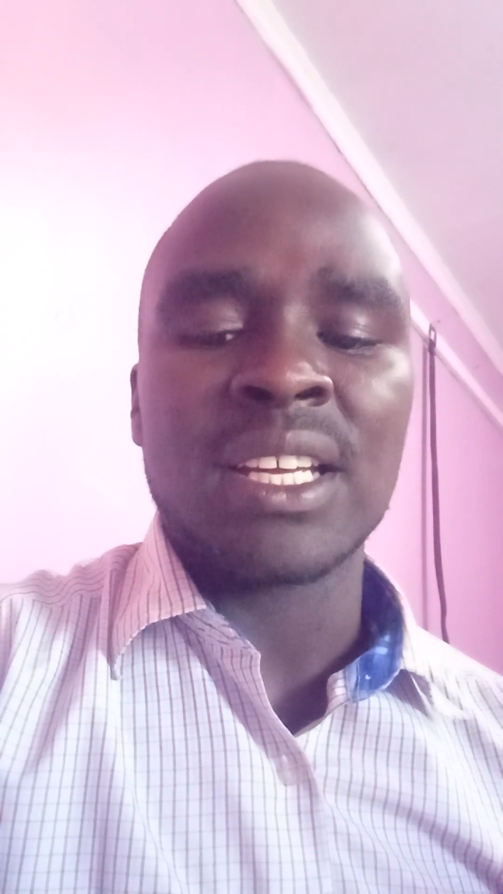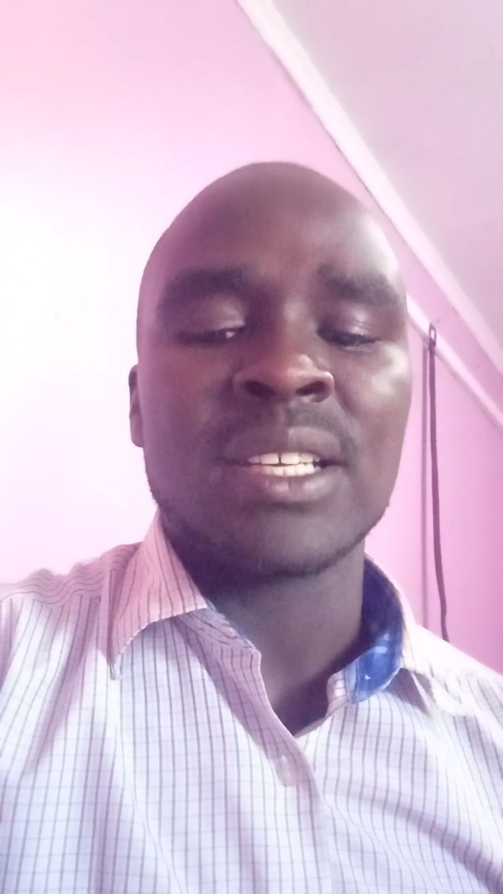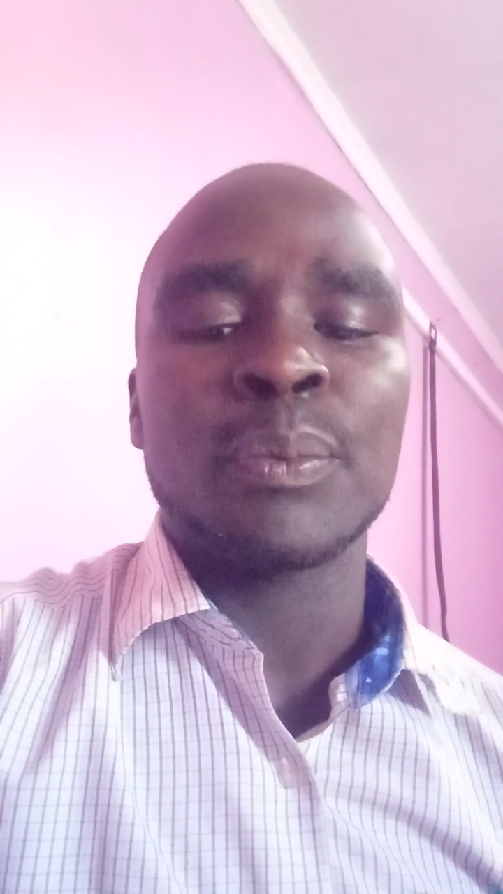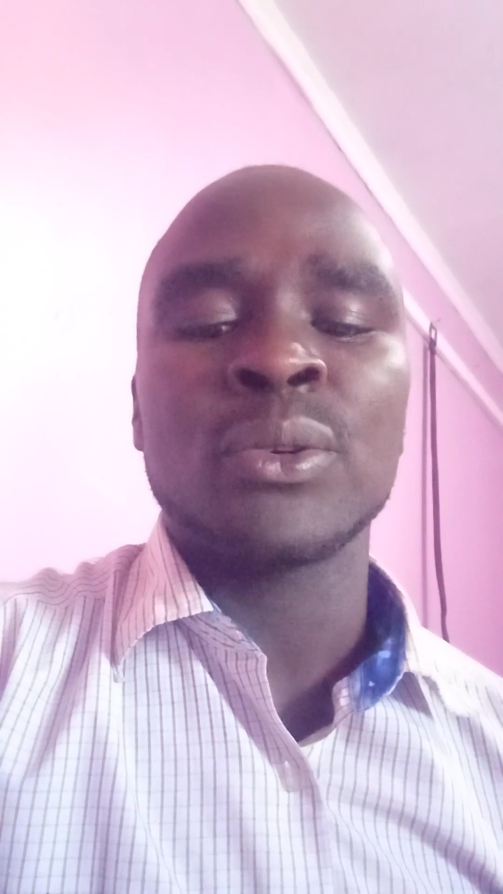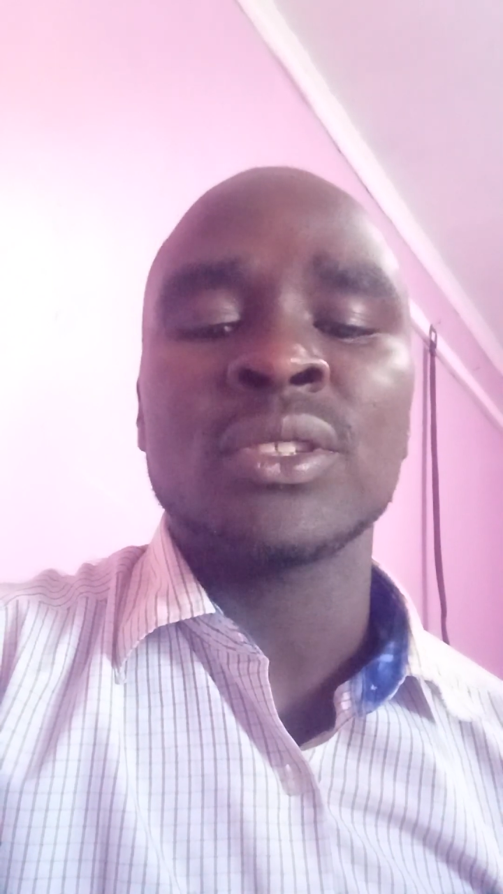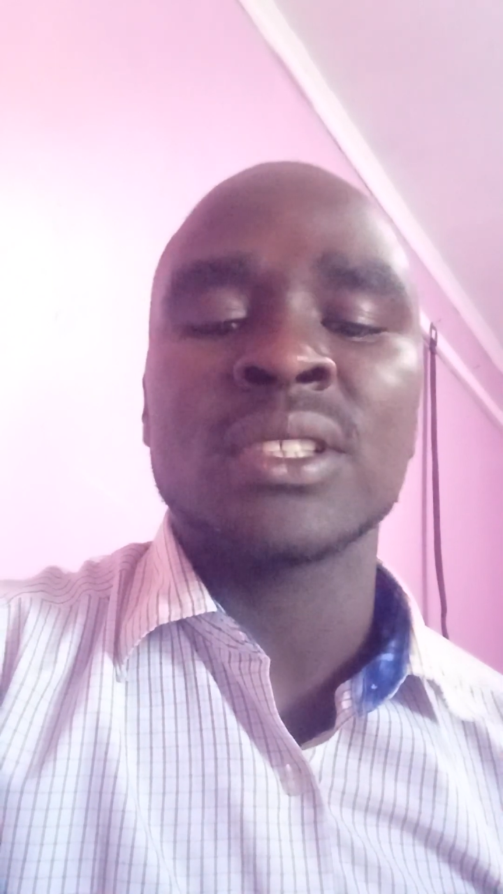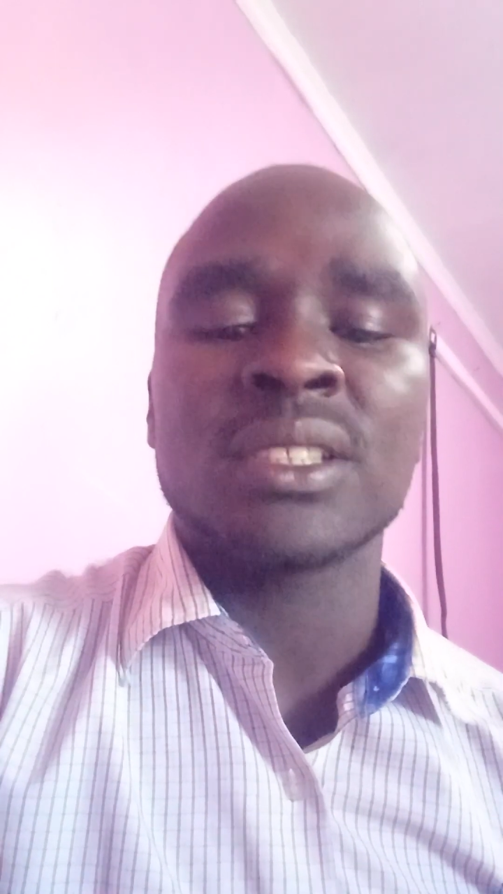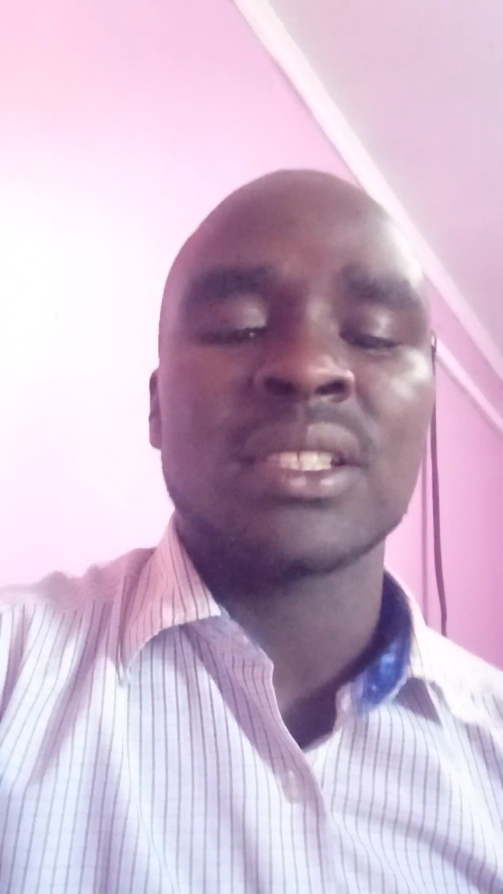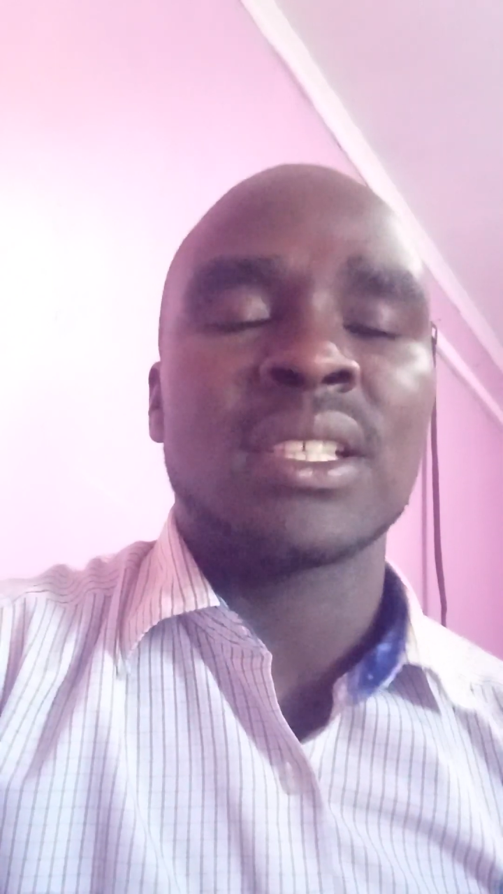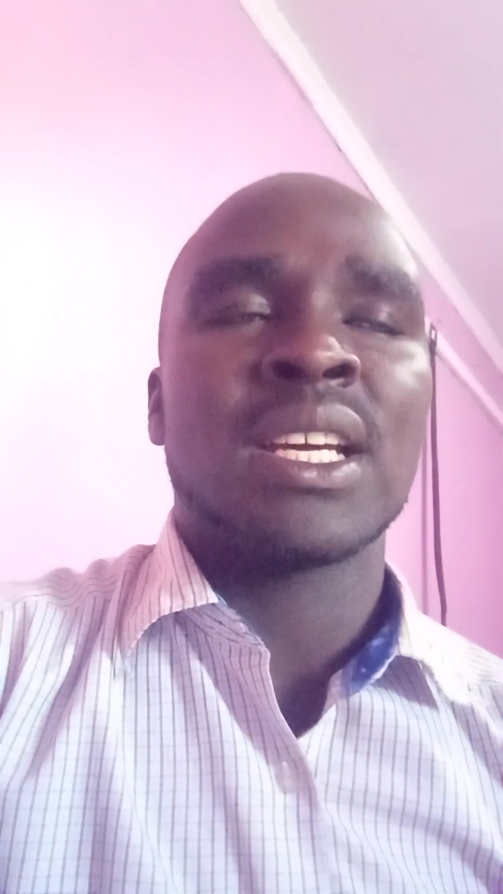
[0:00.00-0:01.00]

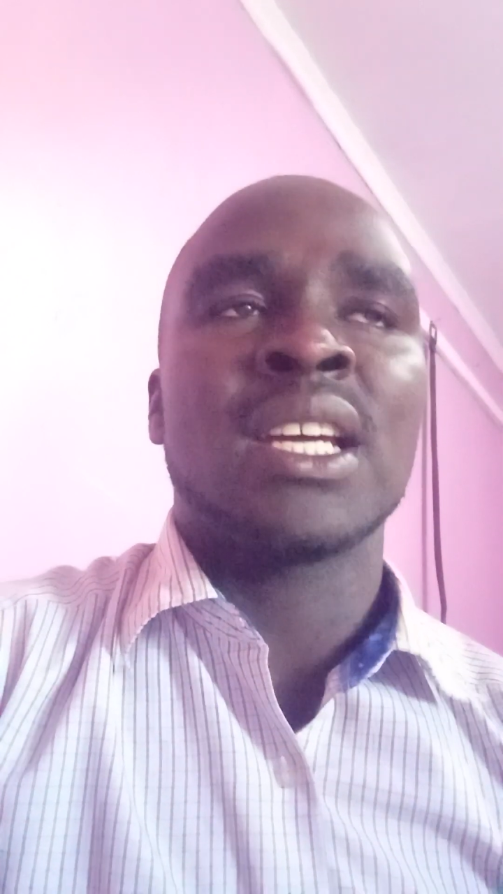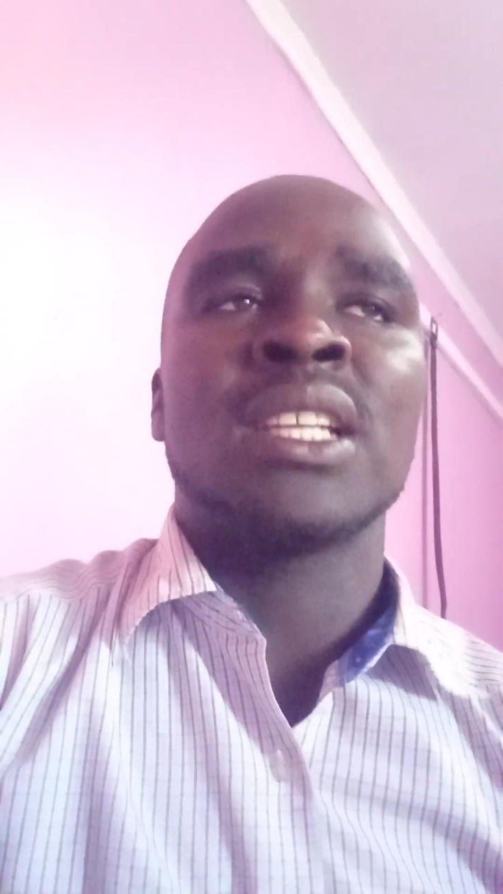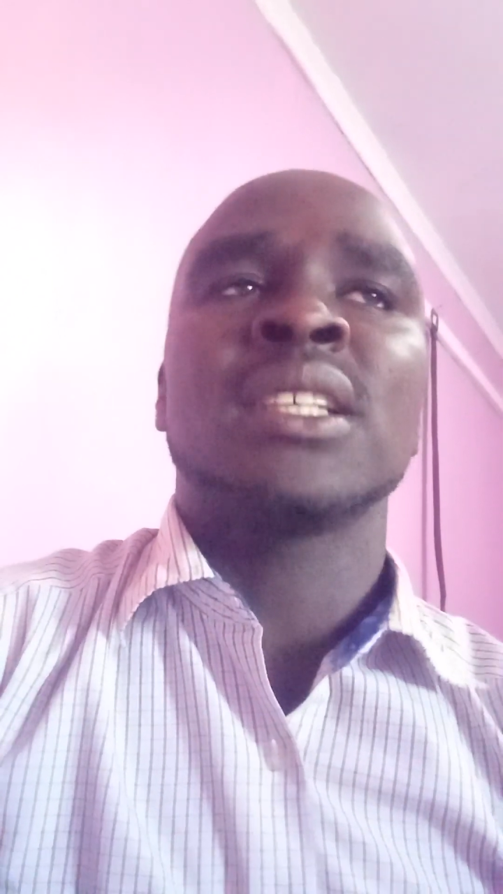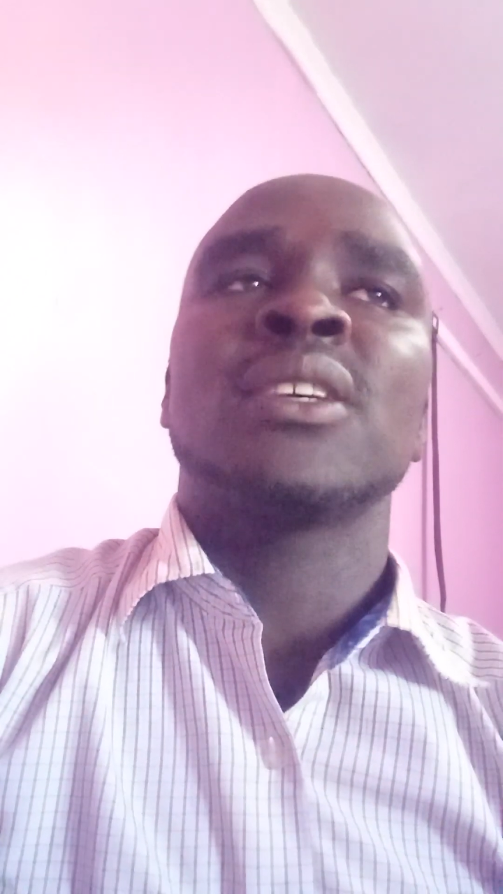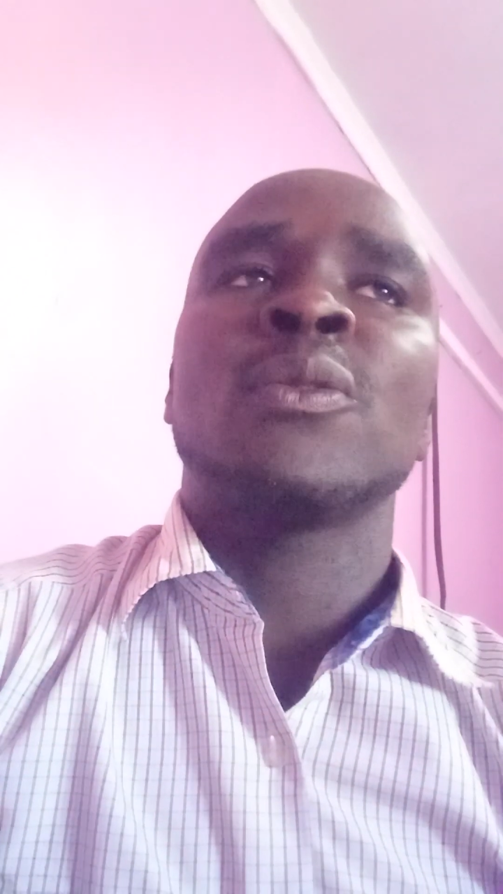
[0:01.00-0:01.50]
reports, and